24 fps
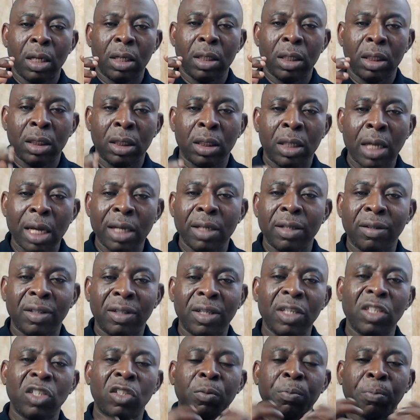There's
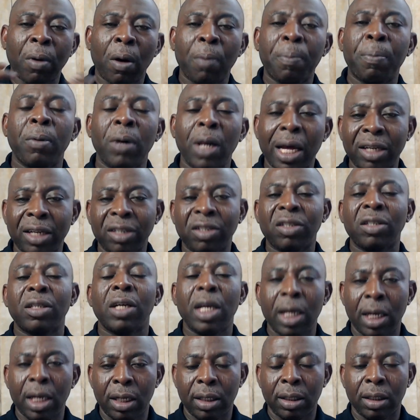this popular
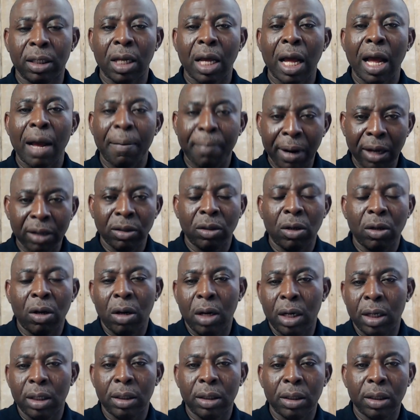saying about
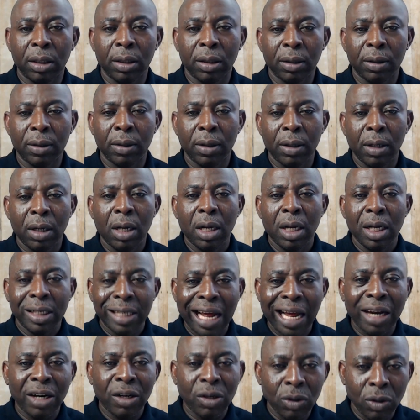knowledge that
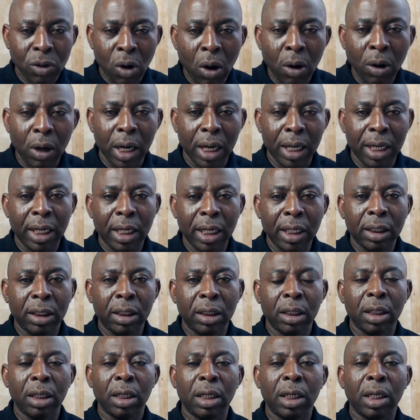knowledge
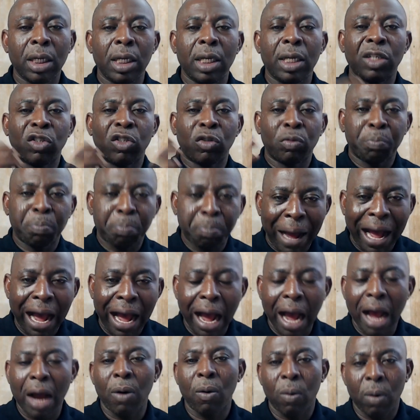is
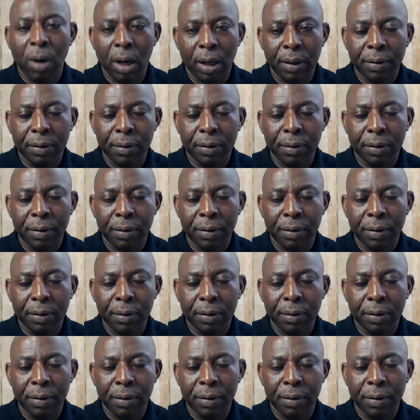power.